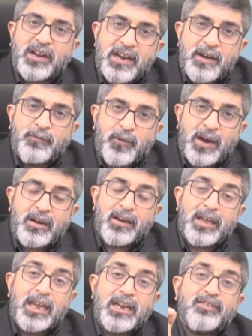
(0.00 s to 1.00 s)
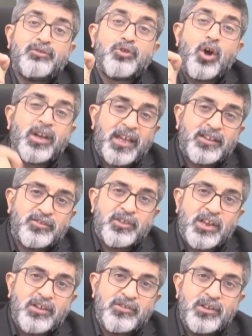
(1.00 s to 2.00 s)
traded fund in a stock
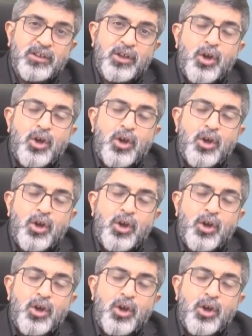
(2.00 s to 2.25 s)
exchange